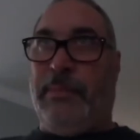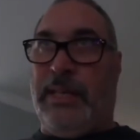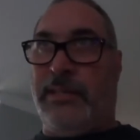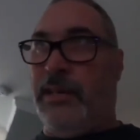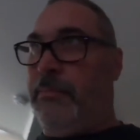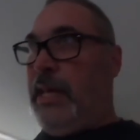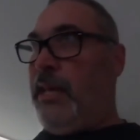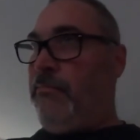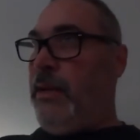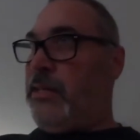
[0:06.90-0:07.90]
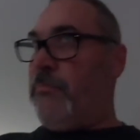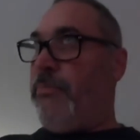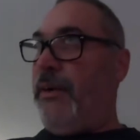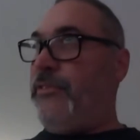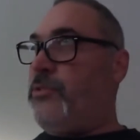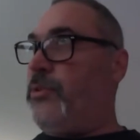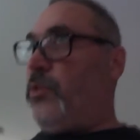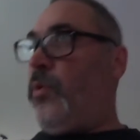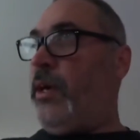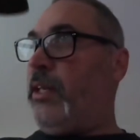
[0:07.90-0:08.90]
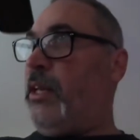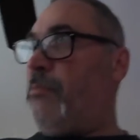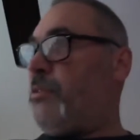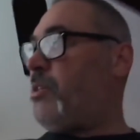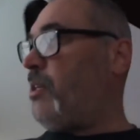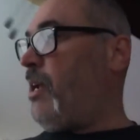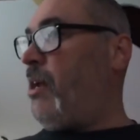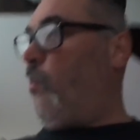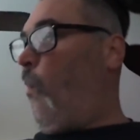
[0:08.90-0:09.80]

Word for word: Get something to eat, make some breakfast real quick, and then I'm gonna sit down.